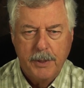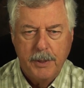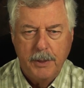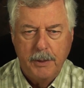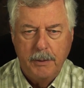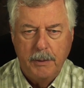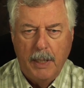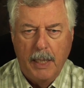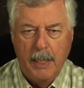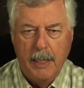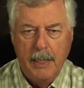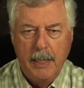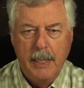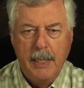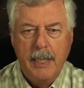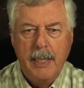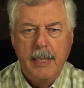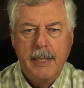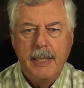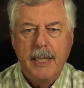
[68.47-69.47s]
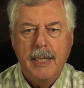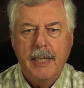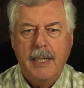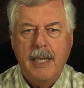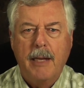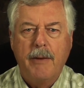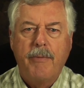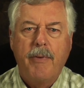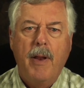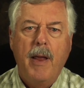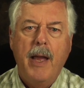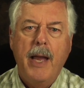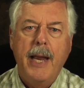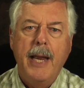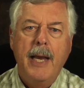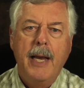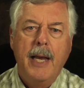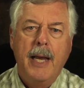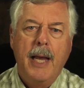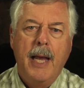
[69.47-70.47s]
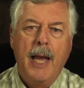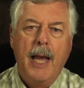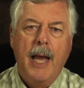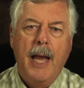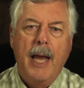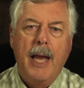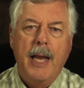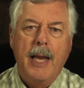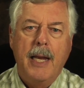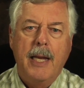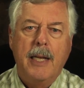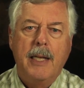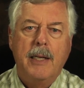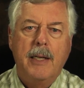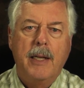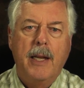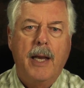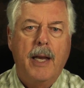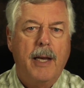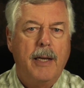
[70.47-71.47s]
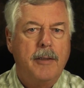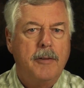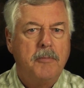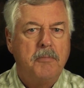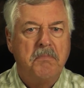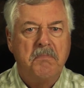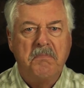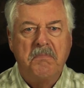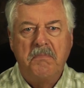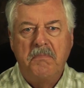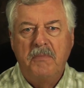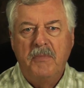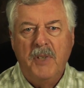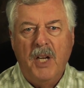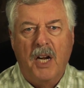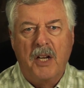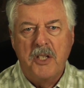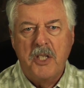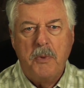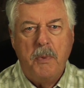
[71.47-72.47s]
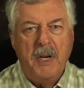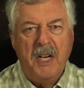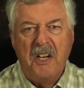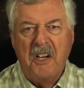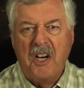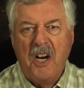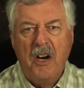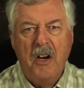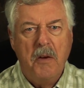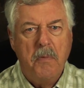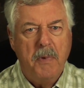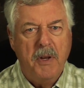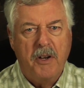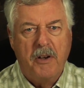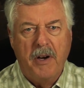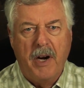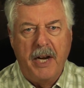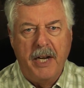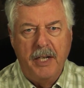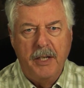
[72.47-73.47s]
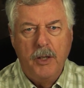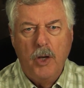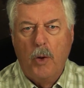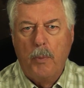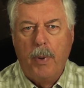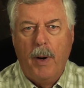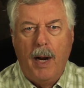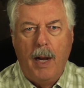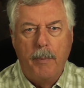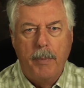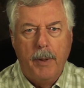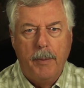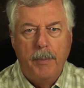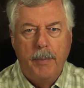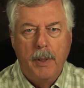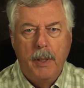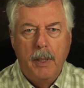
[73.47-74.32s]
to take that fly and swing a current, be great, no problem.